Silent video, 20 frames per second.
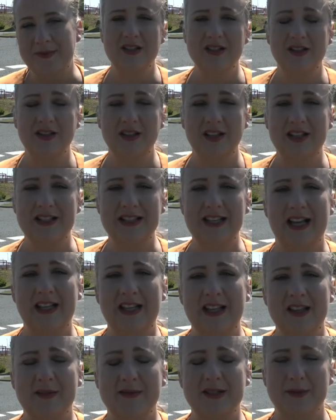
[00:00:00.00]
in Sunderland
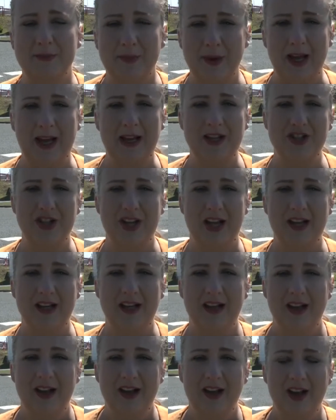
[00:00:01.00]
and in the supply chain.